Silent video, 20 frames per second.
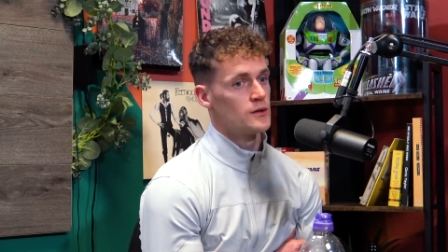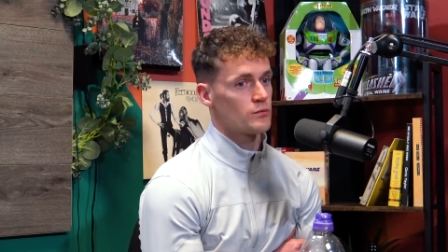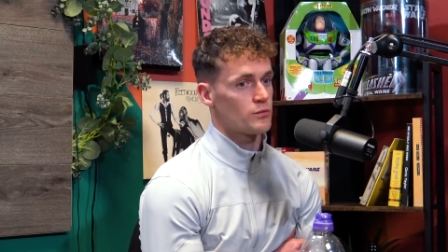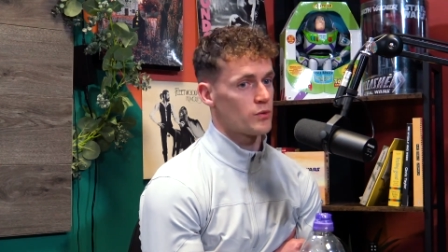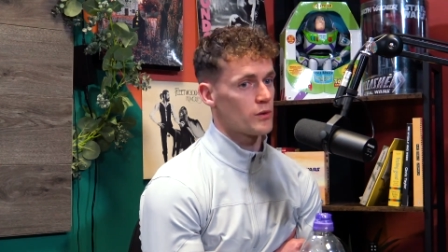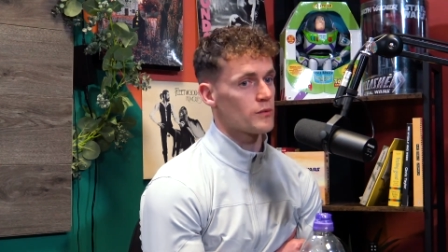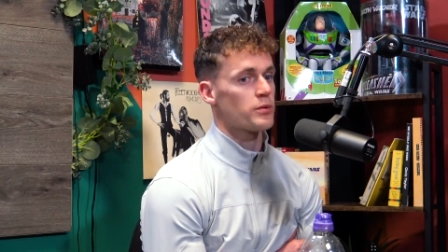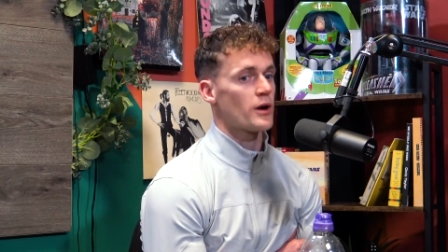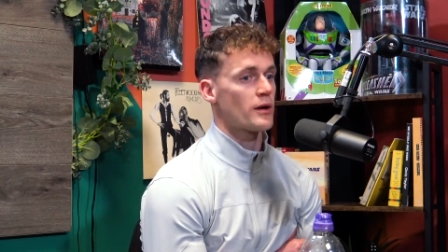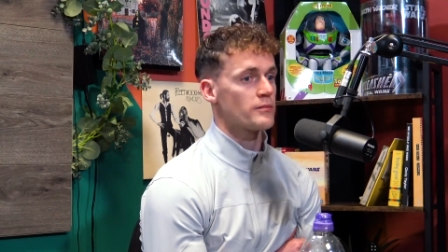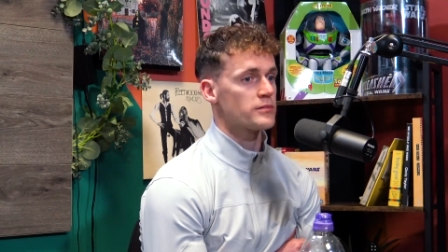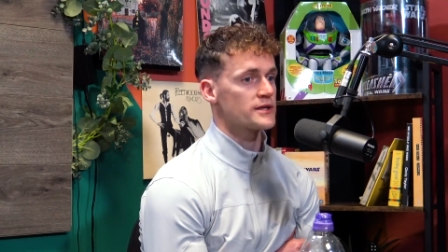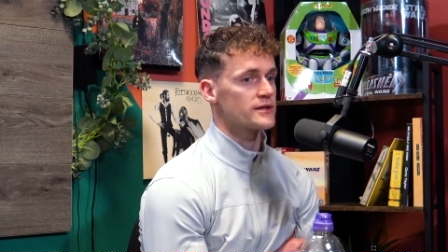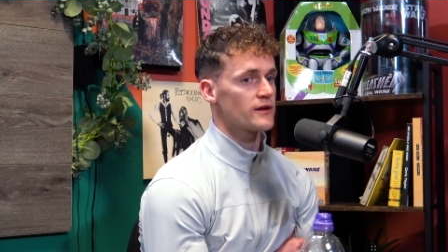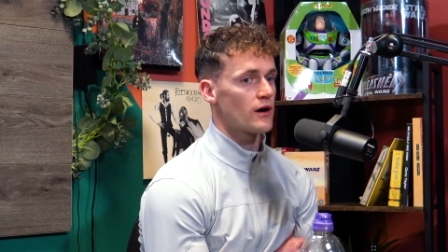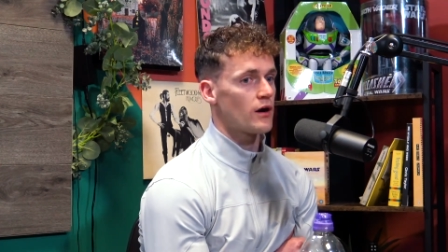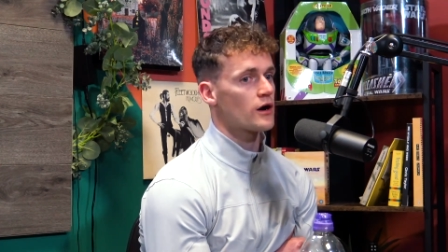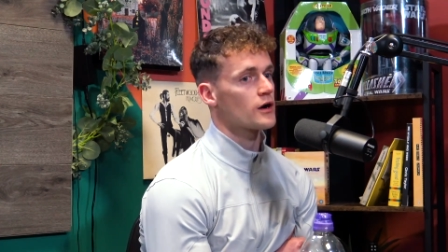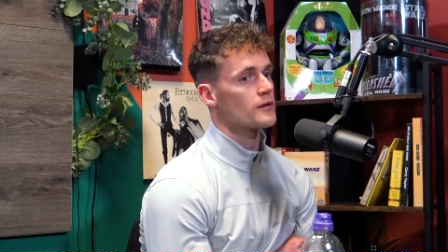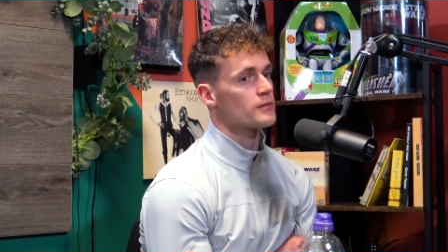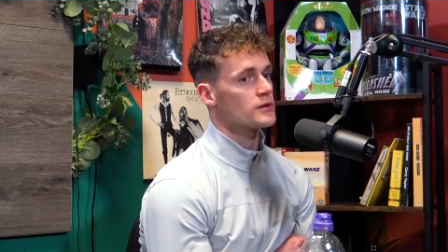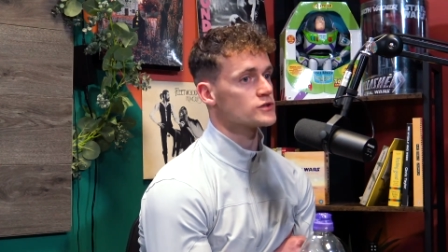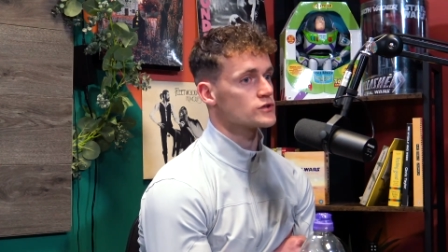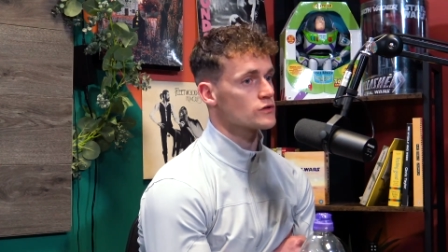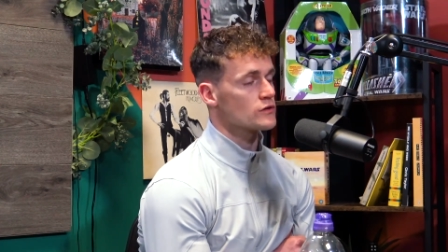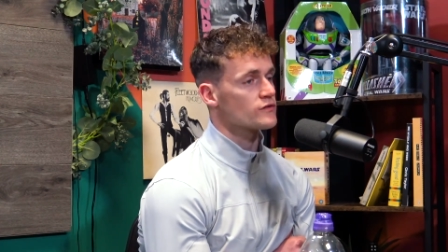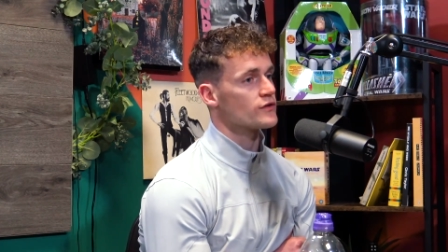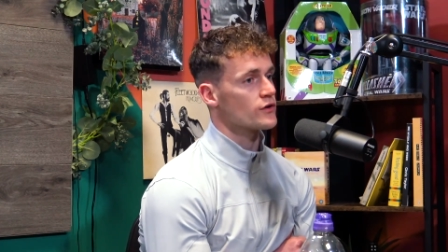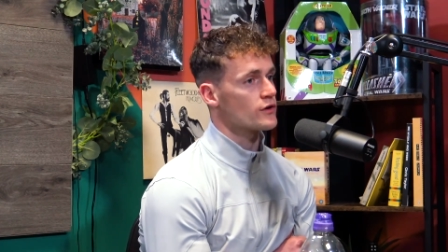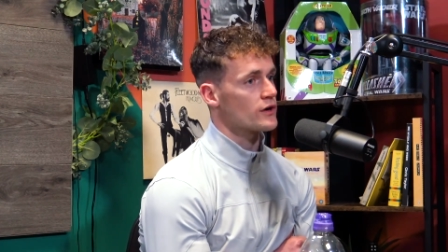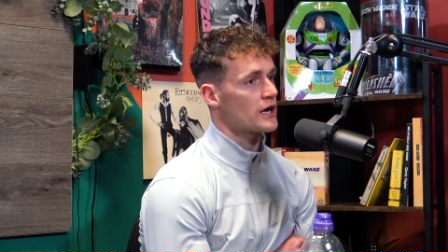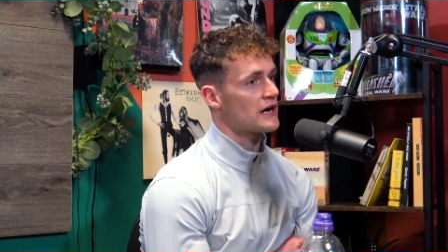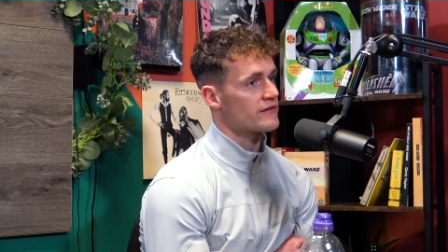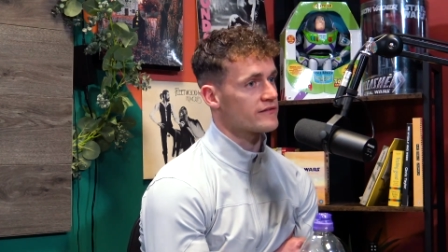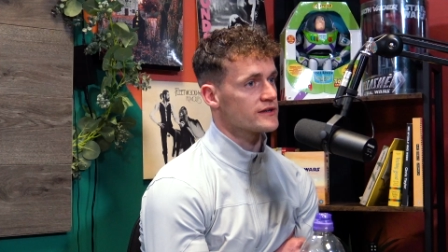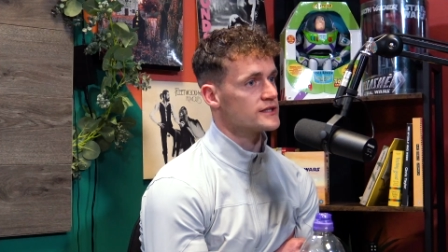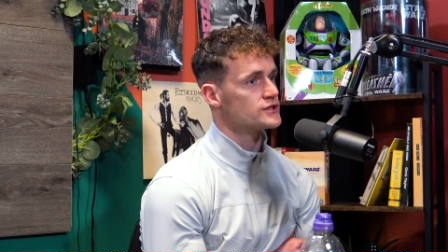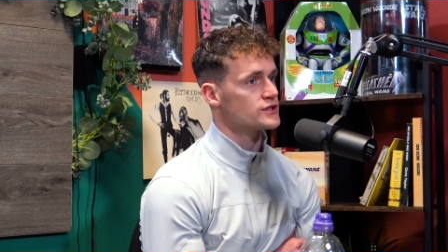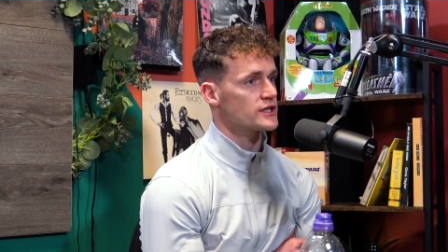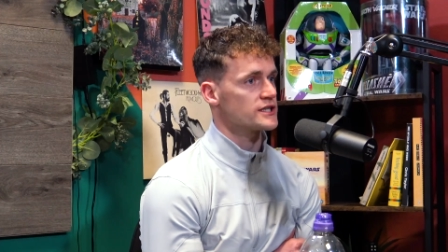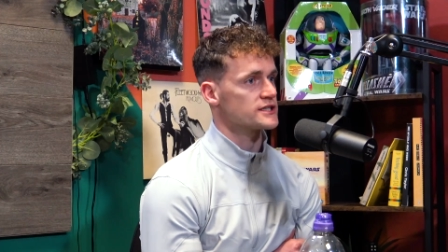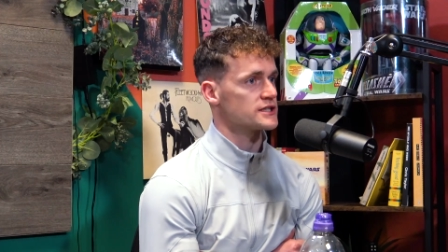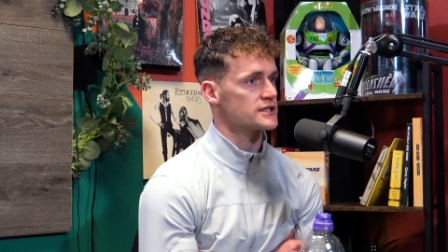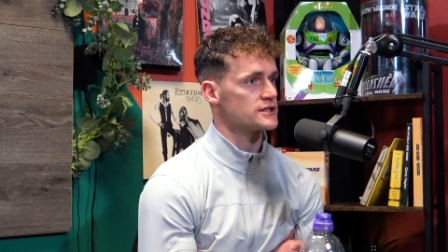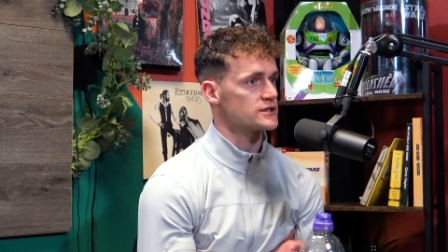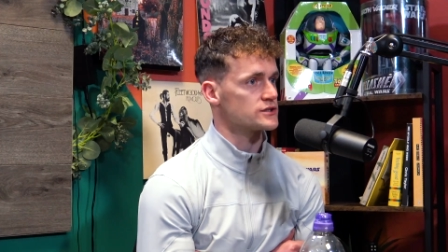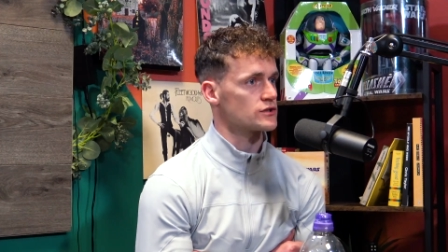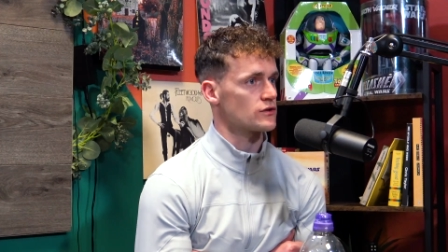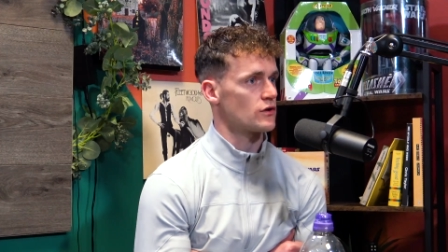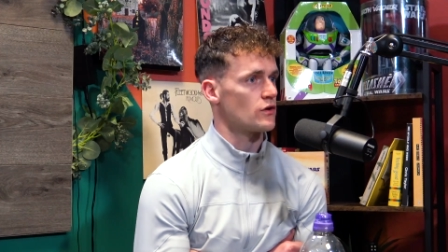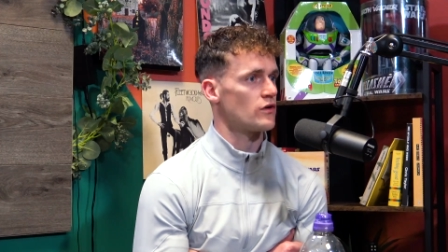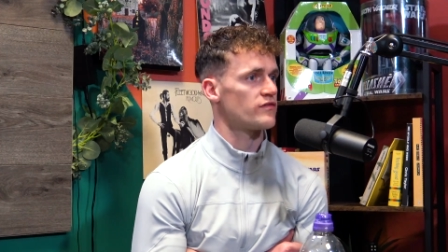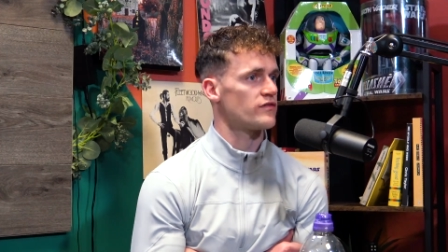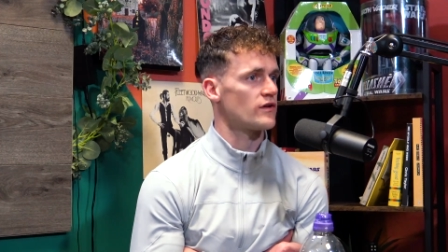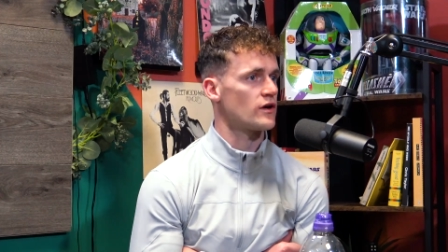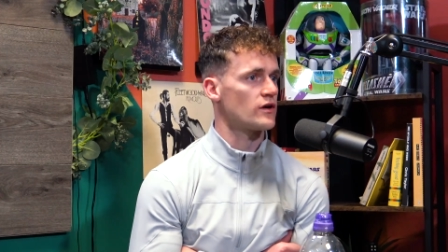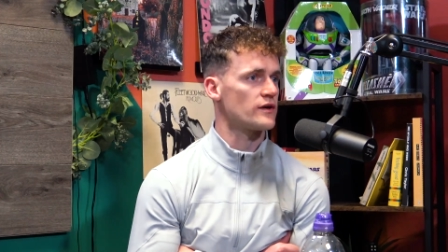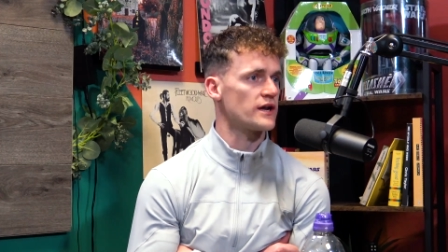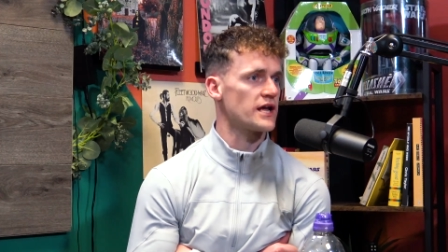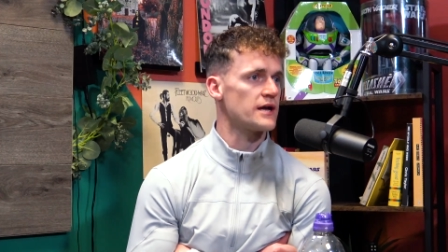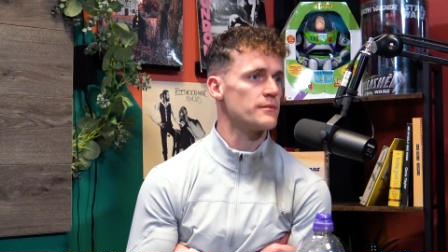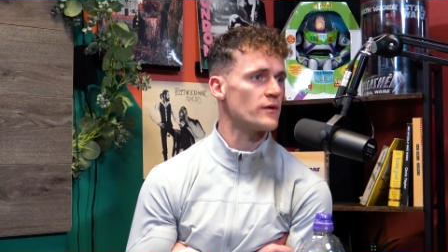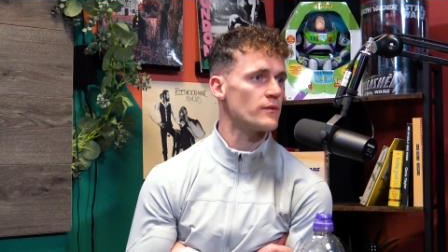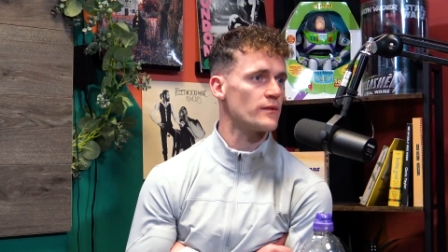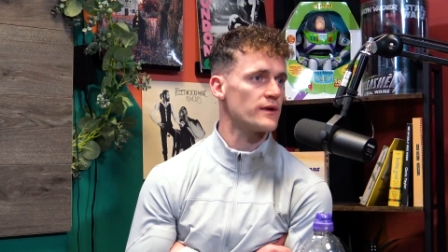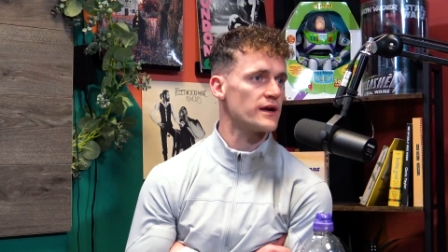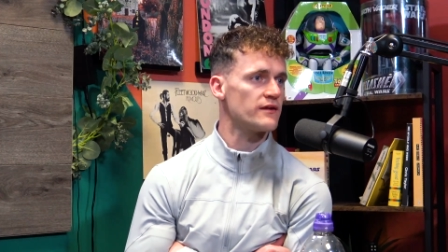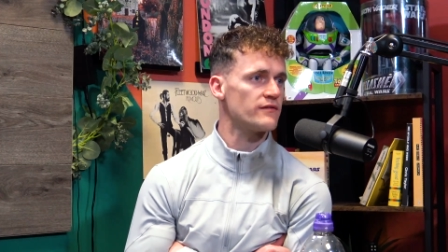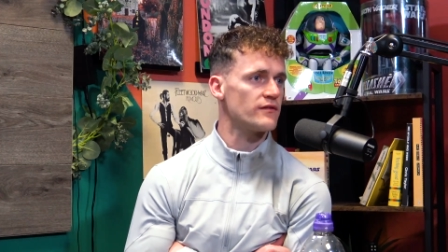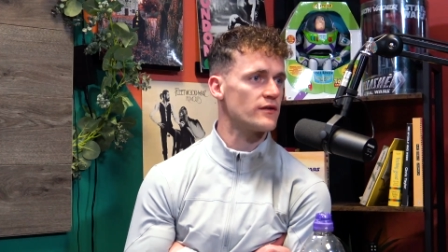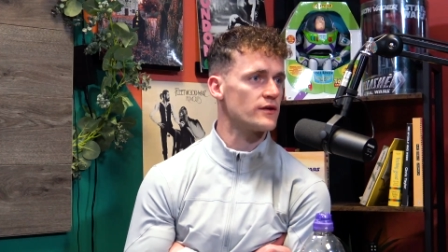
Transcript: will probably talk about stuff you have interest in, so go follow them or whatever.